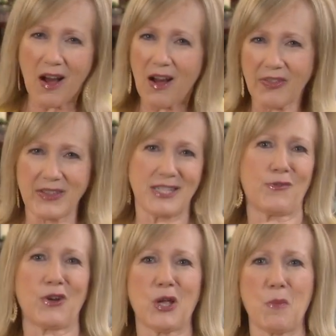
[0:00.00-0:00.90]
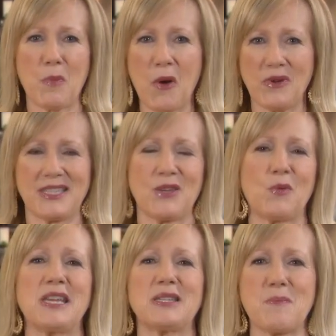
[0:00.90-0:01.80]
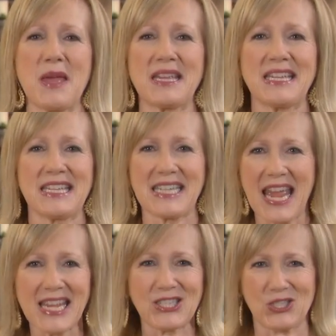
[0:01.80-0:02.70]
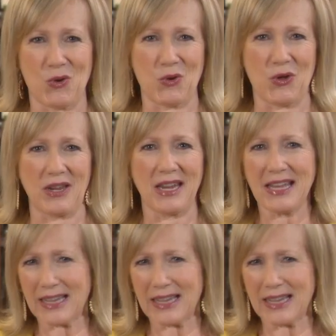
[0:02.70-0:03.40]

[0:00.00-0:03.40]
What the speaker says: all the different components that went into making it taste so good.